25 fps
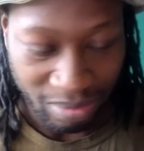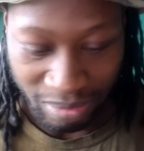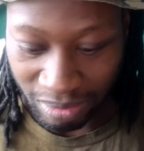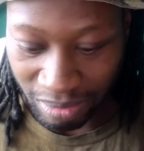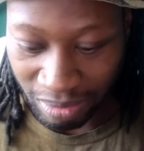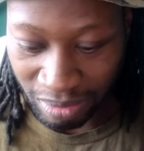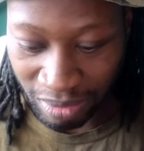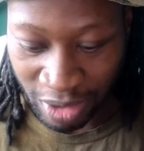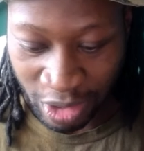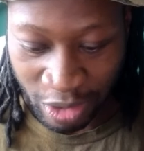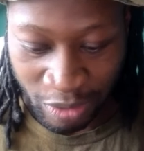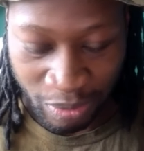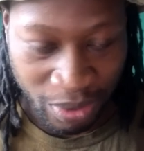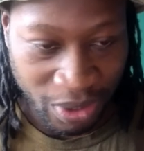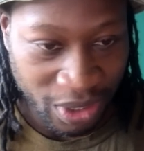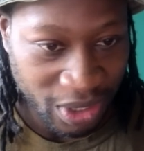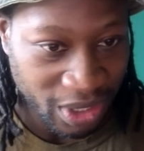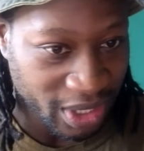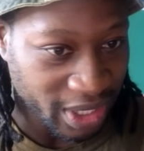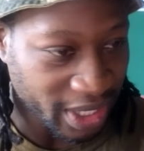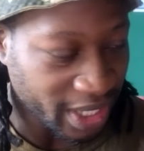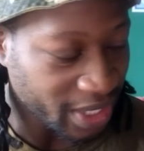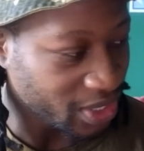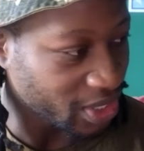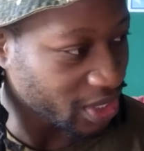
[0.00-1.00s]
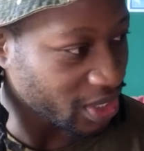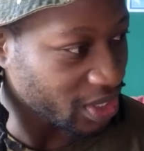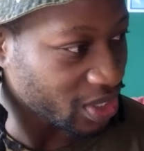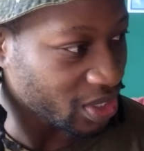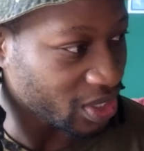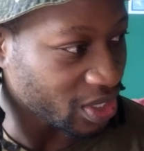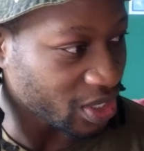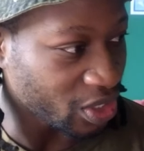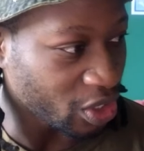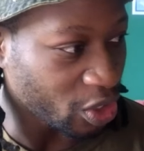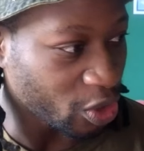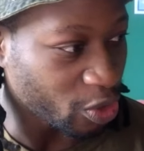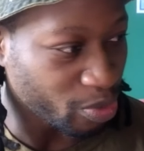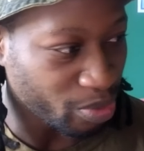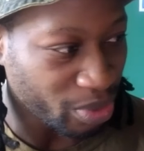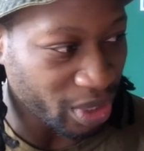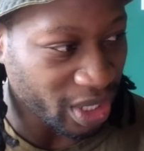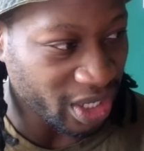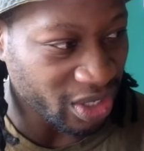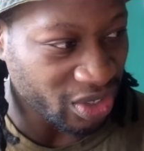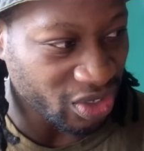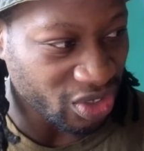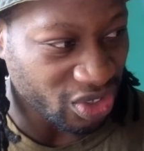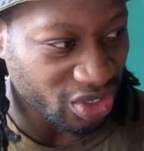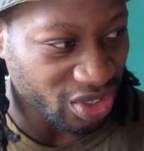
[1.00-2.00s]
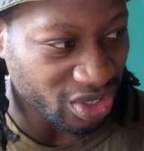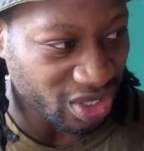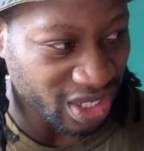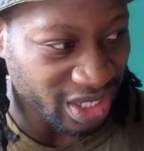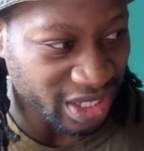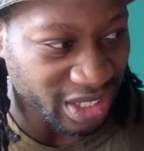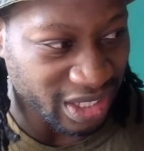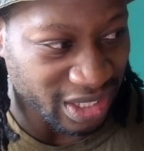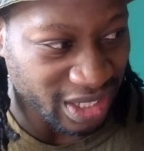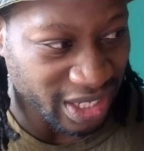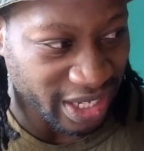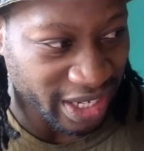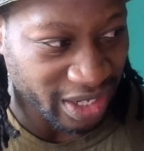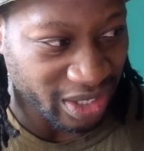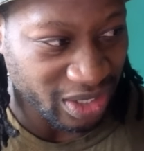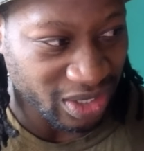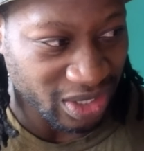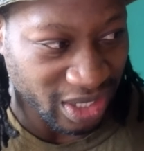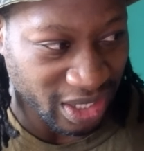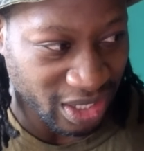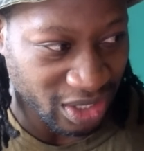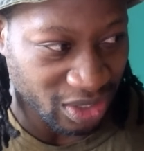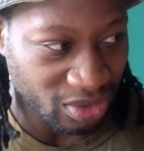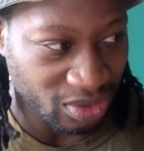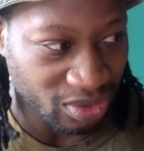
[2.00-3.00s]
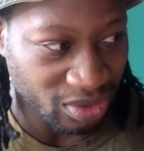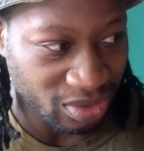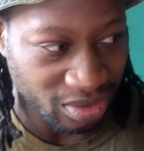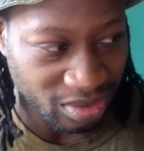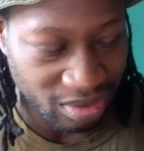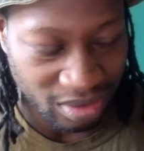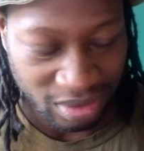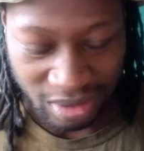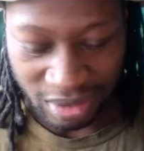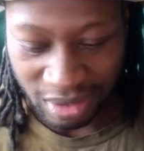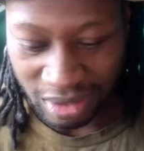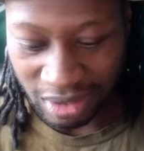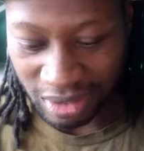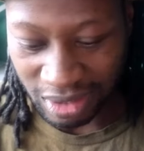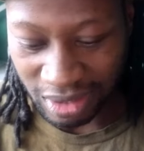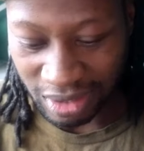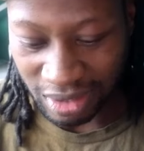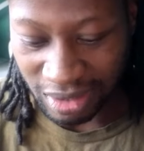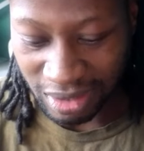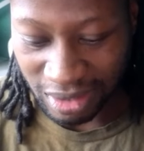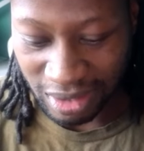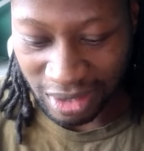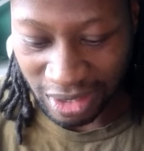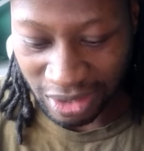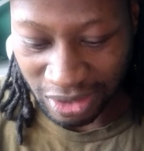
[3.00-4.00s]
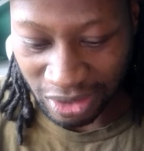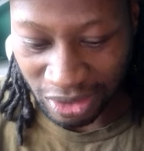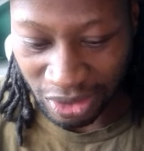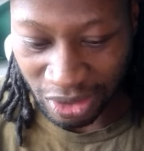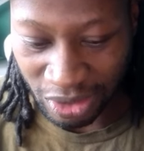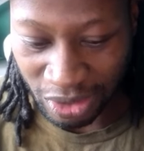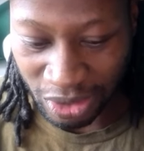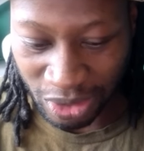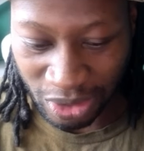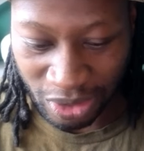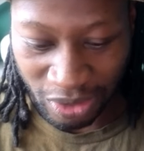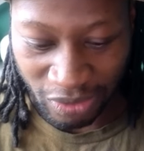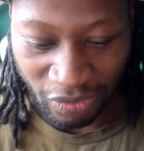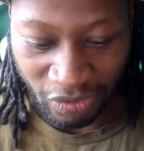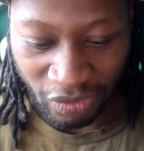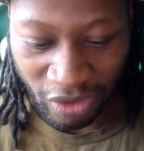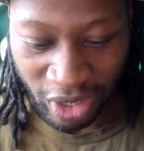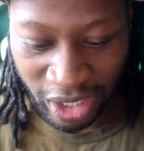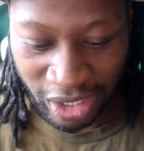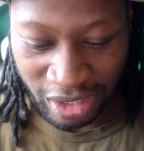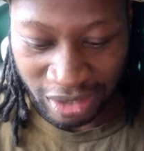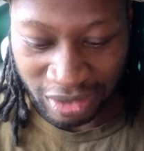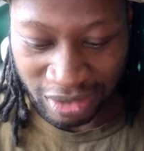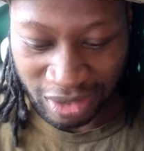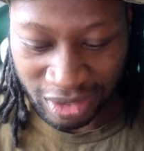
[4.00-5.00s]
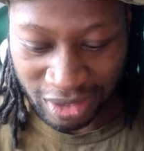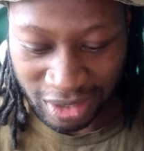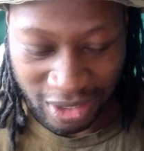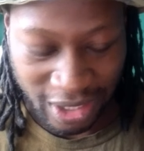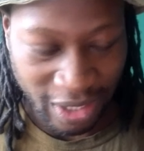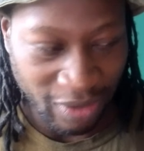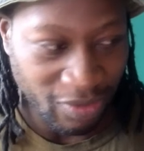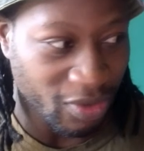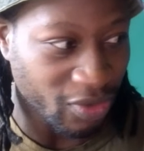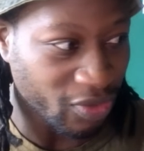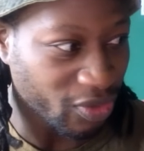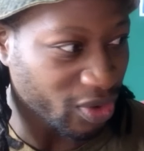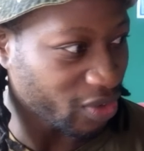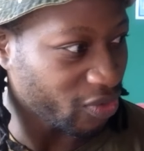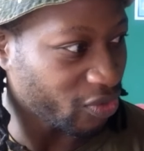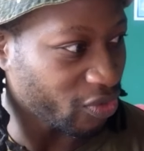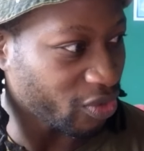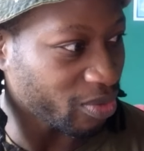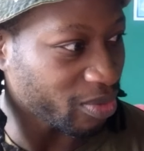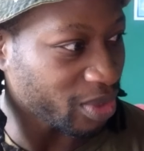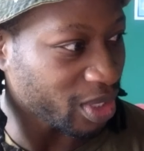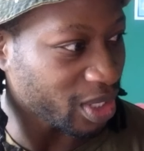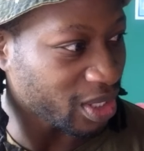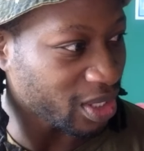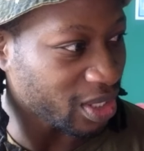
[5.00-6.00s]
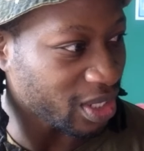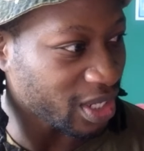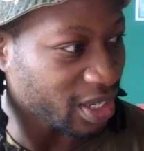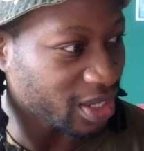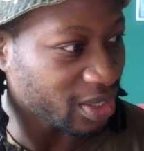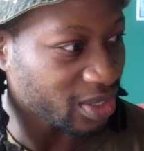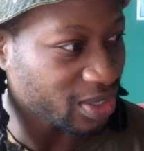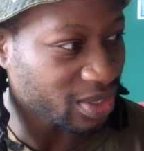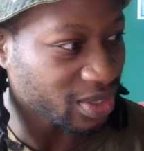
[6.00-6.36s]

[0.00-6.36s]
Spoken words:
Maybe as it's the homepage, index, like your, I don't know, you can find everything from the index.